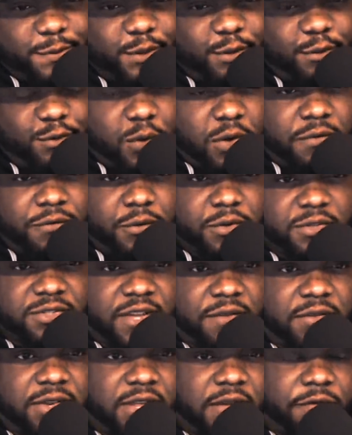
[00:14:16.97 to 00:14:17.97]
24
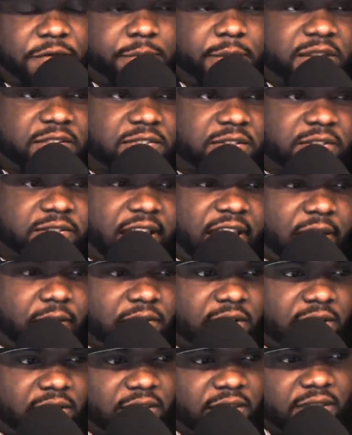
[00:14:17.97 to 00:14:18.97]
7 information down
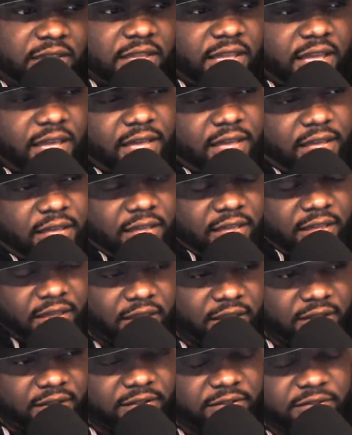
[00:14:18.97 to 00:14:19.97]
in the. Uh,
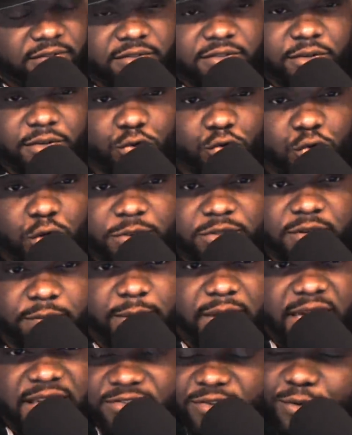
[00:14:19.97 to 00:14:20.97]
description
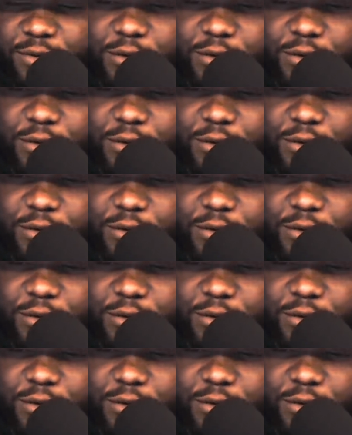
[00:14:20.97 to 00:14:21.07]
box. So I'm gonna